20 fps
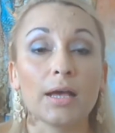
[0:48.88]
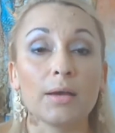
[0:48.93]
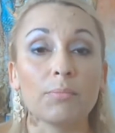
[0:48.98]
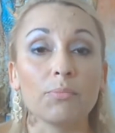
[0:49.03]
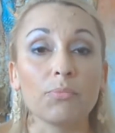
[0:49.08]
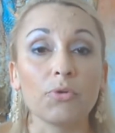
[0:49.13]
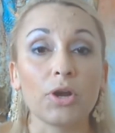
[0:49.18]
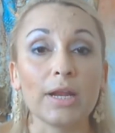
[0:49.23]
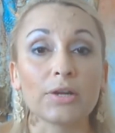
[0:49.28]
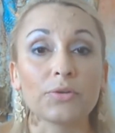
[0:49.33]

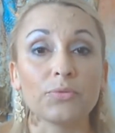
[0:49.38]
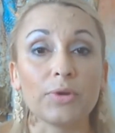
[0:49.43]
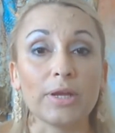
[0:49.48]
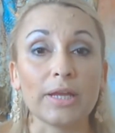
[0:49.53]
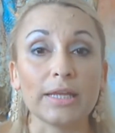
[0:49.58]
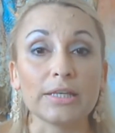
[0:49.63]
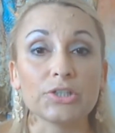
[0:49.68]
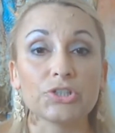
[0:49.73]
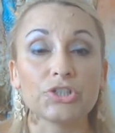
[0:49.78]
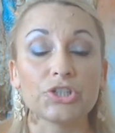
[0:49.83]
product
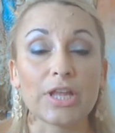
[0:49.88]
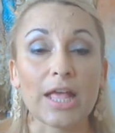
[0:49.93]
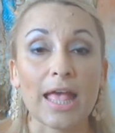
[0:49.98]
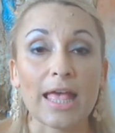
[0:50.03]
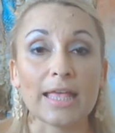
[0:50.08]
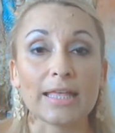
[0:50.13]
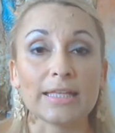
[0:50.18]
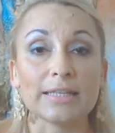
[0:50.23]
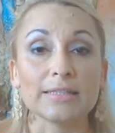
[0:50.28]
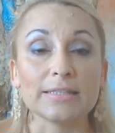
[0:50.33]
range.
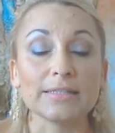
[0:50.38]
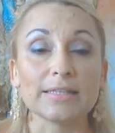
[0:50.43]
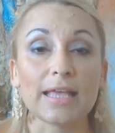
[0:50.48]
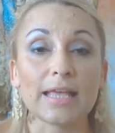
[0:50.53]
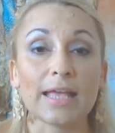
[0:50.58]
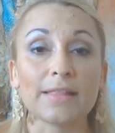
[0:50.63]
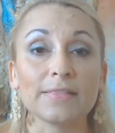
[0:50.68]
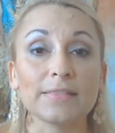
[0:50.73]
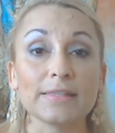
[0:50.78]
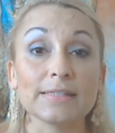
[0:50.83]
And
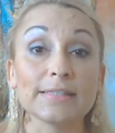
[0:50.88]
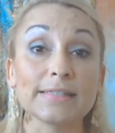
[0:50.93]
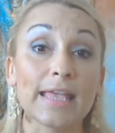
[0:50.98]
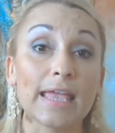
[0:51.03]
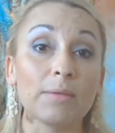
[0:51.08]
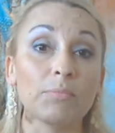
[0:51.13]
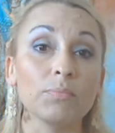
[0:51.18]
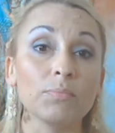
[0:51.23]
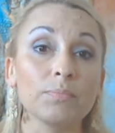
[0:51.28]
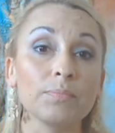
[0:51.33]
at the
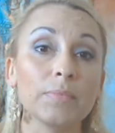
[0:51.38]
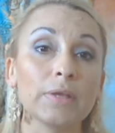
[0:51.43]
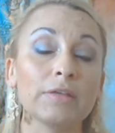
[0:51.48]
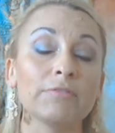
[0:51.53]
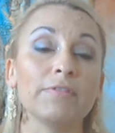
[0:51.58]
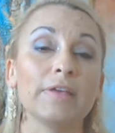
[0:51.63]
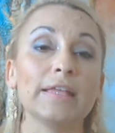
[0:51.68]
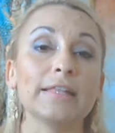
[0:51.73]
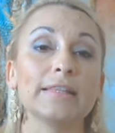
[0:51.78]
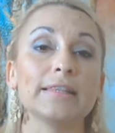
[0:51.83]
same
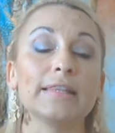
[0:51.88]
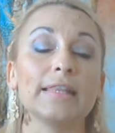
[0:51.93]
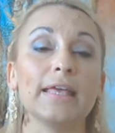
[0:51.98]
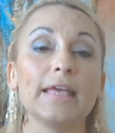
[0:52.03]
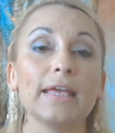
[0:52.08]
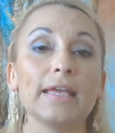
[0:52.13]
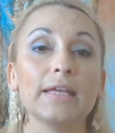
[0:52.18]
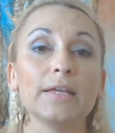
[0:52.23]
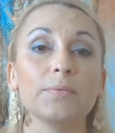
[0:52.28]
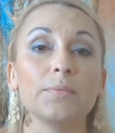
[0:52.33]
event,
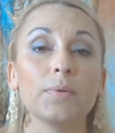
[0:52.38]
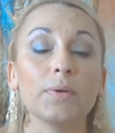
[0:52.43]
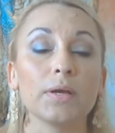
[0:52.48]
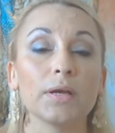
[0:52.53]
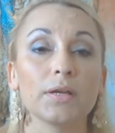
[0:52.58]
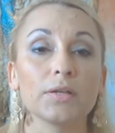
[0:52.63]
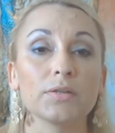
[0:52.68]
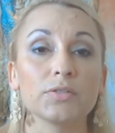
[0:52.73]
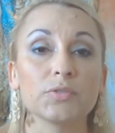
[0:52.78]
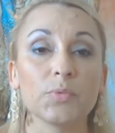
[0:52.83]
they
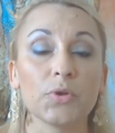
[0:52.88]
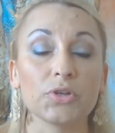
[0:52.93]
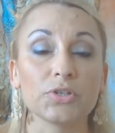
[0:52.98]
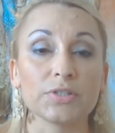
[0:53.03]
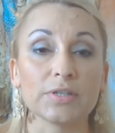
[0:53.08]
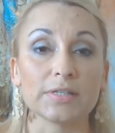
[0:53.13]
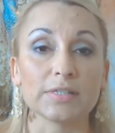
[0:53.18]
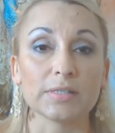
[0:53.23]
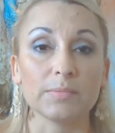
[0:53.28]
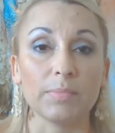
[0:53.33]
spoke to
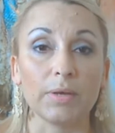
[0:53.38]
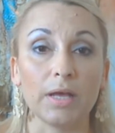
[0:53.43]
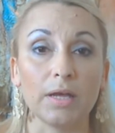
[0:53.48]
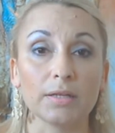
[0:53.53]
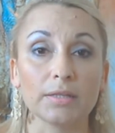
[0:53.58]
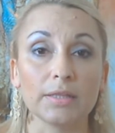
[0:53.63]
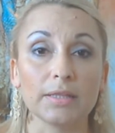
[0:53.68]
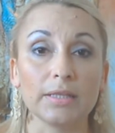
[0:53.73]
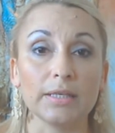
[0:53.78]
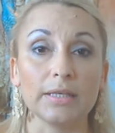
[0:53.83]
us about
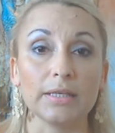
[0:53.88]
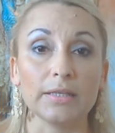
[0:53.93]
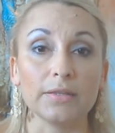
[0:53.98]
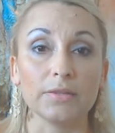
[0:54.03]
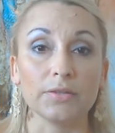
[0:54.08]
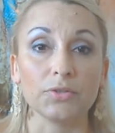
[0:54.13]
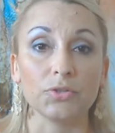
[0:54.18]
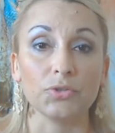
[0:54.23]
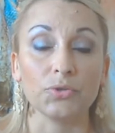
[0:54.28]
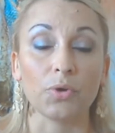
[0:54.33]
the
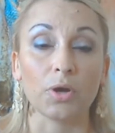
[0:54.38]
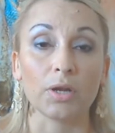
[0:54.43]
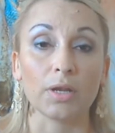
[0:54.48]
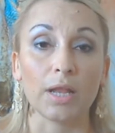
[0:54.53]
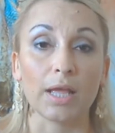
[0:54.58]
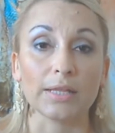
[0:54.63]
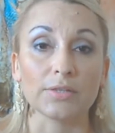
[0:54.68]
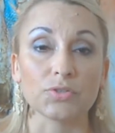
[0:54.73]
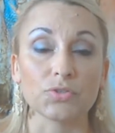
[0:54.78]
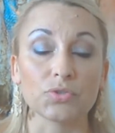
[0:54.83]
new
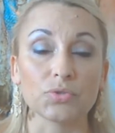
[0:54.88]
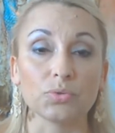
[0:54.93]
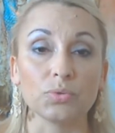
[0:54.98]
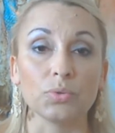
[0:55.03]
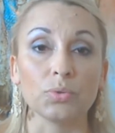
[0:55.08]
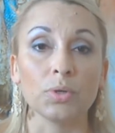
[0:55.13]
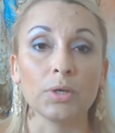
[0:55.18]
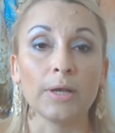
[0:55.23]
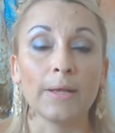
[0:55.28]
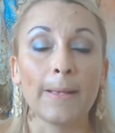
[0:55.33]
online store.
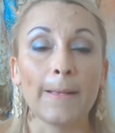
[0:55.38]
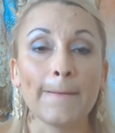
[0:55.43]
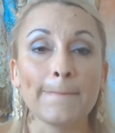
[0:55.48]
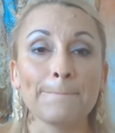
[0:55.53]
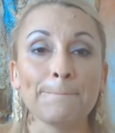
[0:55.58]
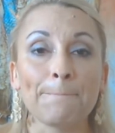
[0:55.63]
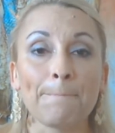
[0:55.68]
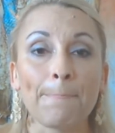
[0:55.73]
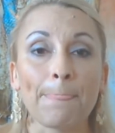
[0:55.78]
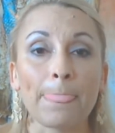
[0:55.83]

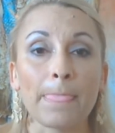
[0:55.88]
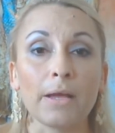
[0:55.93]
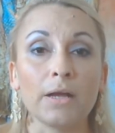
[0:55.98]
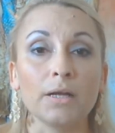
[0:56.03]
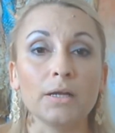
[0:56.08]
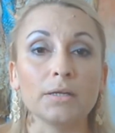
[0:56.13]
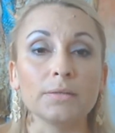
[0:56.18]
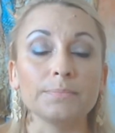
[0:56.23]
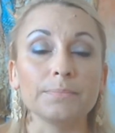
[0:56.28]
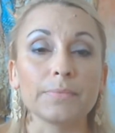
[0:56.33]

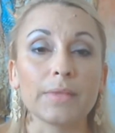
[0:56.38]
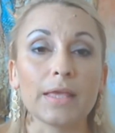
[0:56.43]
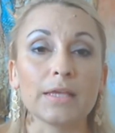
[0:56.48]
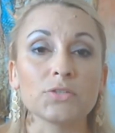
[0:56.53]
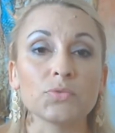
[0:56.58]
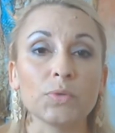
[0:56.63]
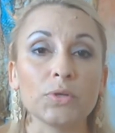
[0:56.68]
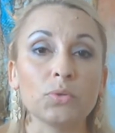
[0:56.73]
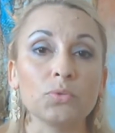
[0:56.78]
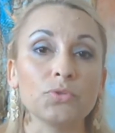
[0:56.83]
Now, as
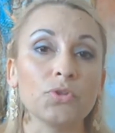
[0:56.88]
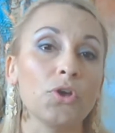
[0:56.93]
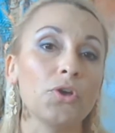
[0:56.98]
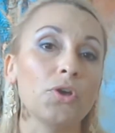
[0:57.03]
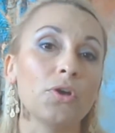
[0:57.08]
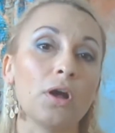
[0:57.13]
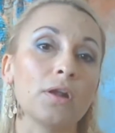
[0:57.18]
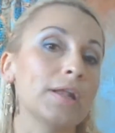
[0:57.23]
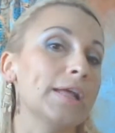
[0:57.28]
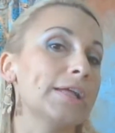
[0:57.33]
we all
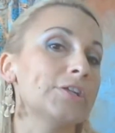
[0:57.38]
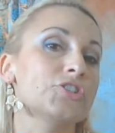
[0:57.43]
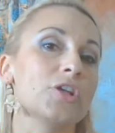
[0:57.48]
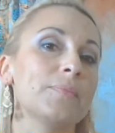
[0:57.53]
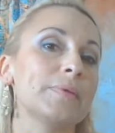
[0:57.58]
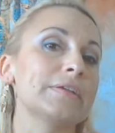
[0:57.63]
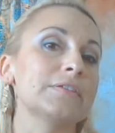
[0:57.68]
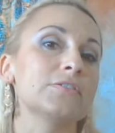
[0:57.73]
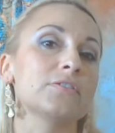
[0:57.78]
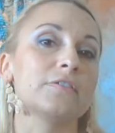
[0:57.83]
know, online
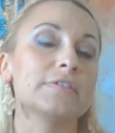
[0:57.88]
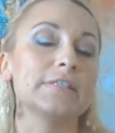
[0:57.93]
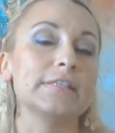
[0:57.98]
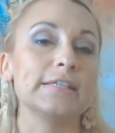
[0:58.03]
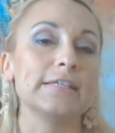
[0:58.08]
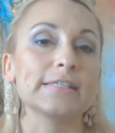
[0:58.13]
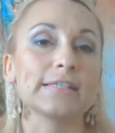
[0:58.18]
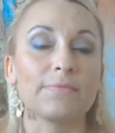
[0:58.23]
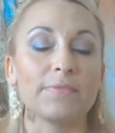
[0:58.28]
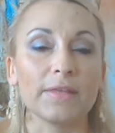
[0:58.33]
shopping is obviously
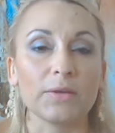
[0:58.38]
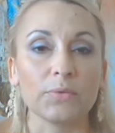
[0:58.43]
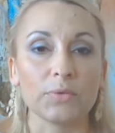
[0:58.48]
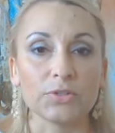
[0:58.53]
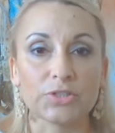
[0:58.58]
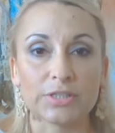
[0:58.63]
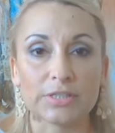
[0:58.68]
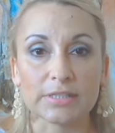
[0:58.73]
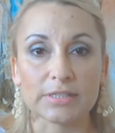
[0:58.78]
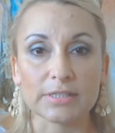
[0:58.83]
something
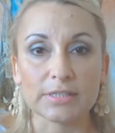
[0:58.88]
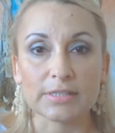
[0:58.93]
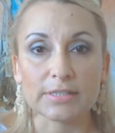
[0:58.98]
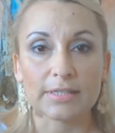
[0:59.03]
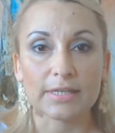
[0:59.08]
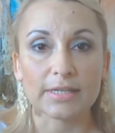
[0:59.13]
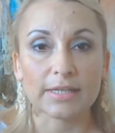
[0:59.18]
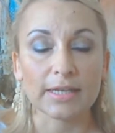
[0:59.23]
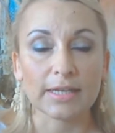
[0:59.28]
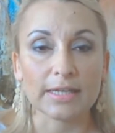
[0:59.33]
which is
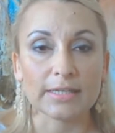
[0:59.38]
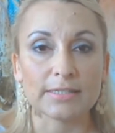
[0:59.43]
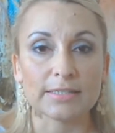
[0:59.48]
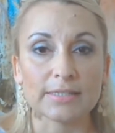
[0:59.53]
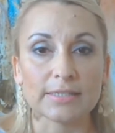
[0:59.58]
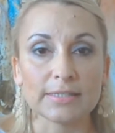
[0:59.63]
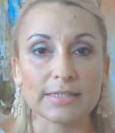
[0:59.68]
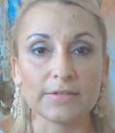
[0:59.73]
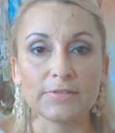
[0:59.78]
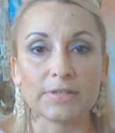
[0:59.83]

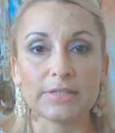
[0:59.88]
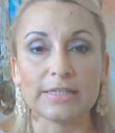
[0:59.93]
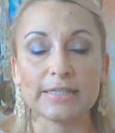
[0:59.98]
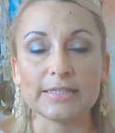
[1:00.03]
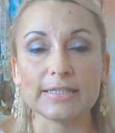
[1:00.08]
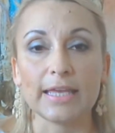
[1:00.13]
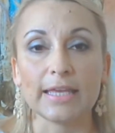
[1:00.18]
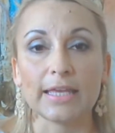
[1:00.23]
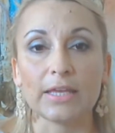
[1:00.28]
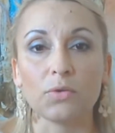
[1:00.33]
definitely
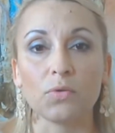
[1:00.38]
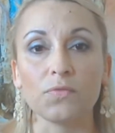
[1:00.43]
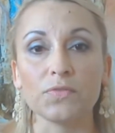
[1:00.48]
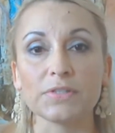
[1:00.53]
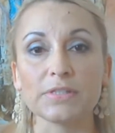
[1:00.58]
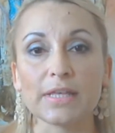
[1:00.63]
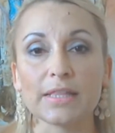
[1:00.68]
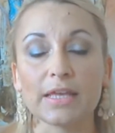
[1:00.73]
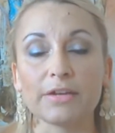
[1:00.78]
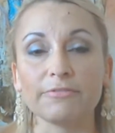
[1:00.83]
taking off in
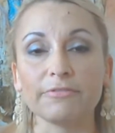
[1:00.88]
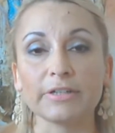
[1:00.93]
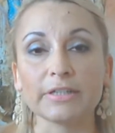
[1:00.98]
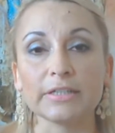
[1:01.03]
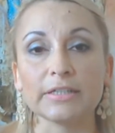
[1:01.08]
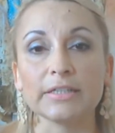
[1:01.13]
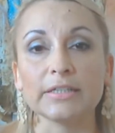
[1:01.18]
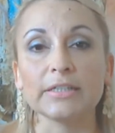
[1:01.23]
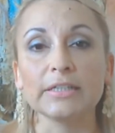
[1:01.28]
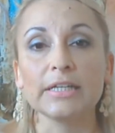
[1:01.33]
South
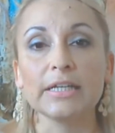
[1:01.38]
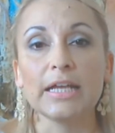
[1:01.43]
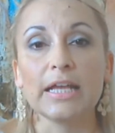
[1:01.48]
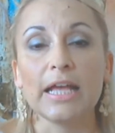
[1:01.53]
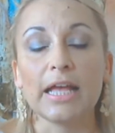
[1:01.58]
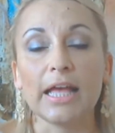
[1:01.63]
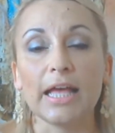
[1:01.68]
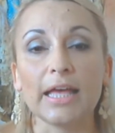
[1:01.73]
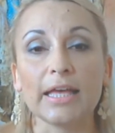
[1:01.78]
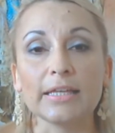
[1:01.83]
Africa,
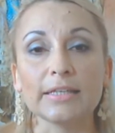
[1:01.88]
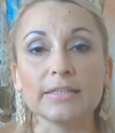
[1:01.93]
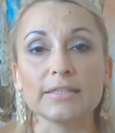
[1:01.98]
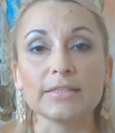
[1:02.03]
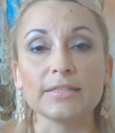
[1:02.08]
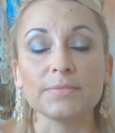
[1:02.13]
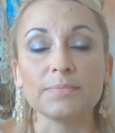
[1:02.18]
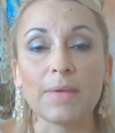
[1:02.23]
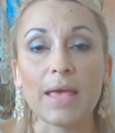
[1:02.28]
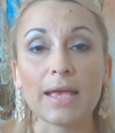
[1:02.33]
and
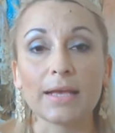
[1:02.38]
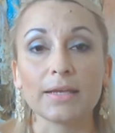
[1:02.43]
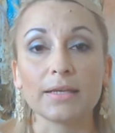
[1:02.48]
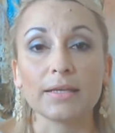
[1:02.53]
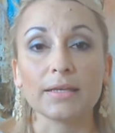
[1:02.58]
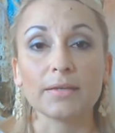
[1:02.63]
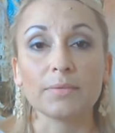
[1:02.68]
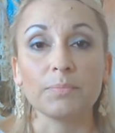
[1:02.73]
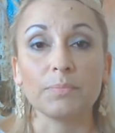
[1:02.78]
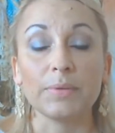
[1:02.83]
Mac
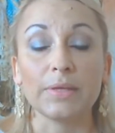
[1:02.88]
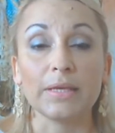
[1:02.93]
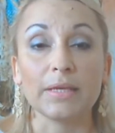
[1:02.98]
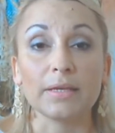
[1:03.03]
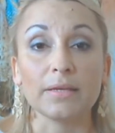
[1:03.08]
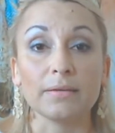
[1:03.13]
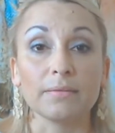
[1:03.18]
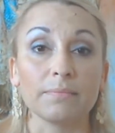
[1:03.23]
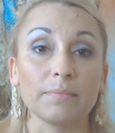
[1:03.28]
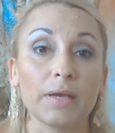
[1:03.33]

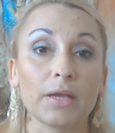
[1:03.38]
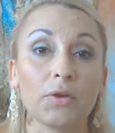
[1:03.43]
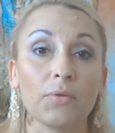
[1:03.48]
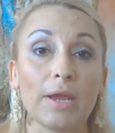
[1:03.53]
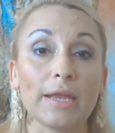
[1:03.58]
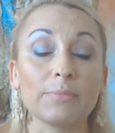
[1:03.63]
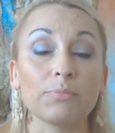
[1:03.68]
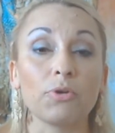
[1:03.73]
being a great